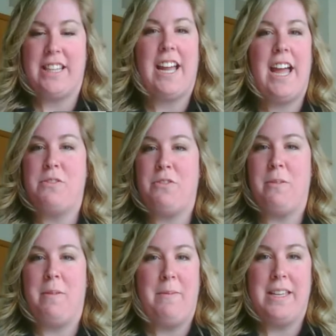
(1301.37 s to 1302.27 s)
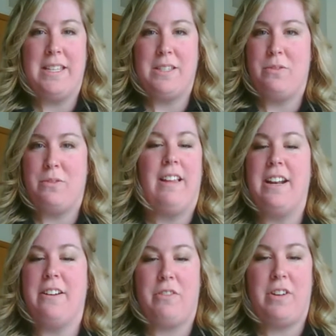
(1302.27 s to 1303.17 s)
That comes from Amy's
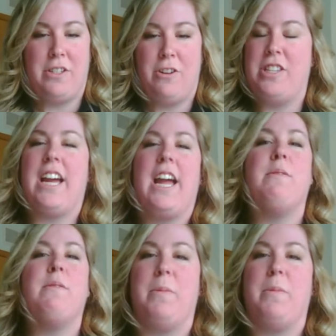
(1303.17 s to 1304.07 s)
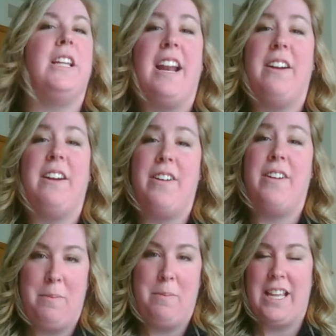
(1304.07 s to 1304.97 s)
line of research. That comes from a lot of other
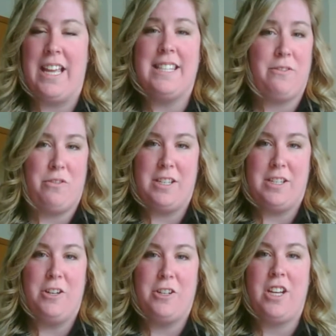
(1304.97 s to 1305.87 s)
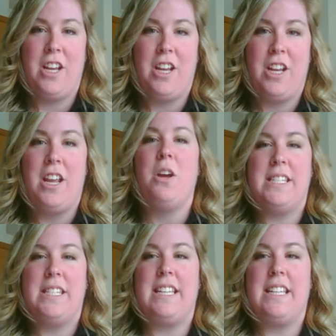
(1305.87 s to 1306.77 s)
people's lines of research. We
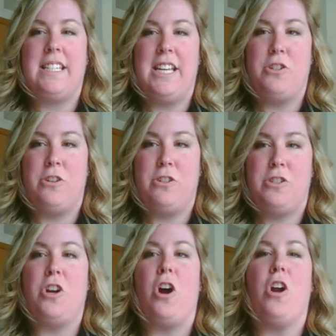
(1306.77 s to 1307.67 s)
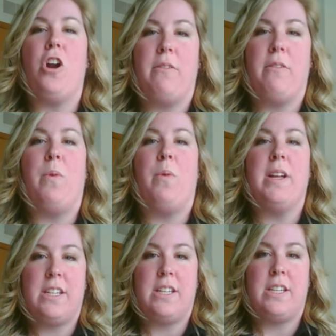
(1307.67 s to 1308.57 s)
see that teachers start off with
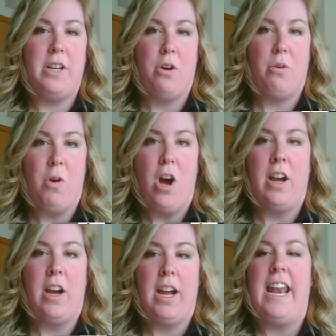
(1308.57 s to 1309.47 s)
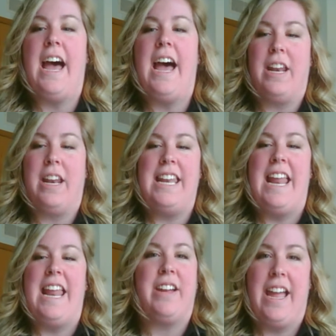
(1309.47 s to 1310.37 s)
what's going to go wrong and how can I
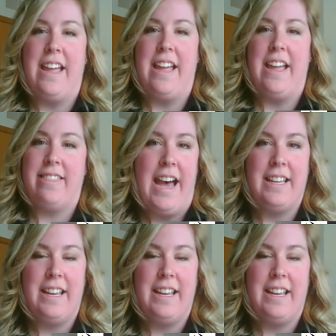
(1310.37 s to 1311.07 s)
navigate that.